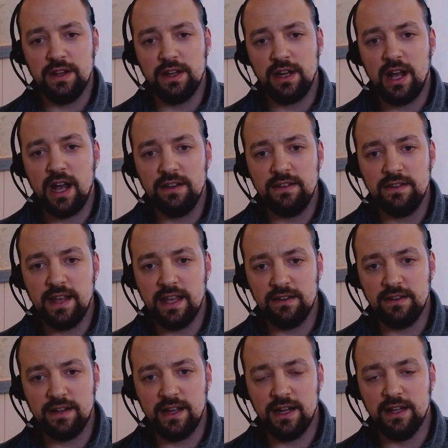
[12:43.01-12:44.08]
the cost seg
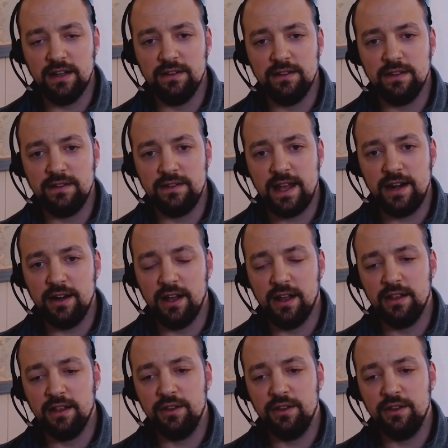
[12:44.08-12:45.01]
studies, et cetera.